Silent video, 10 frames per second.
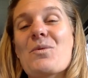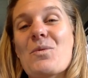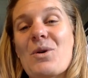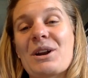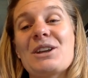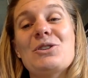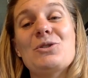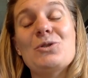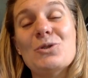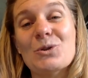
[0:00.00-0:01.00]
what are
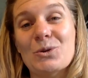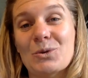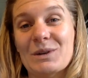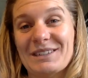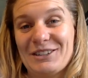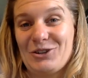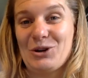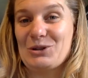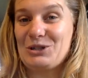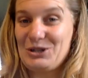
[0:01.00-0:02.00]
you
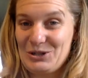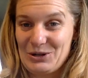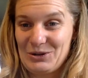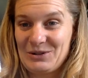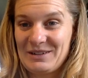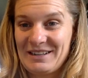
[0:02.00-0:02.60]
going to do